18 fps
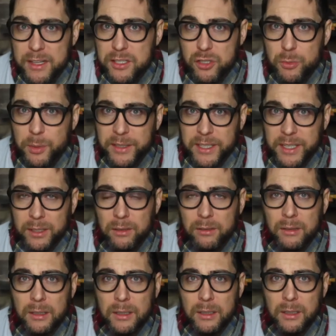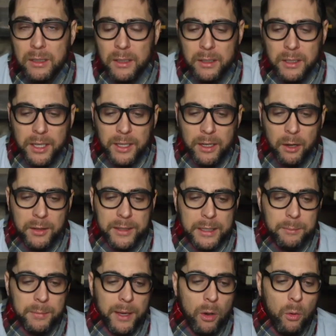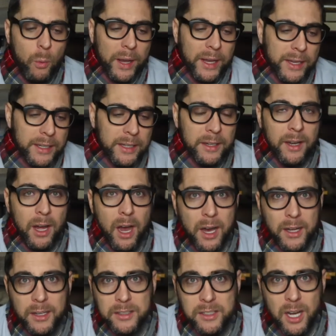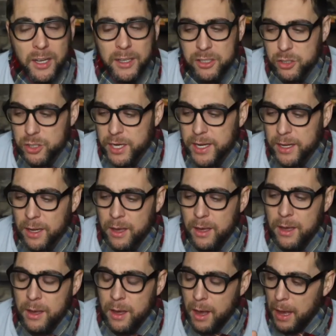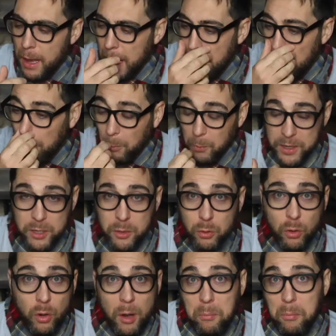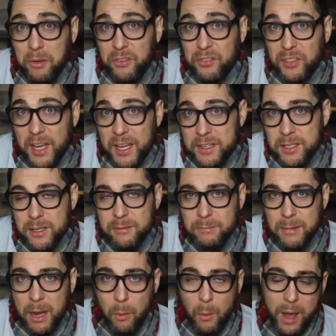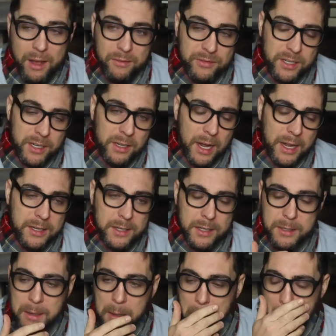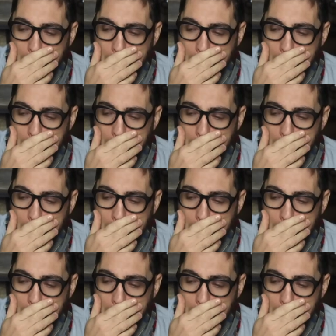It's no big deal. You know, it can be a wink and a nod, a tongue in cheek. We grew up with Santa. My wife did. I did.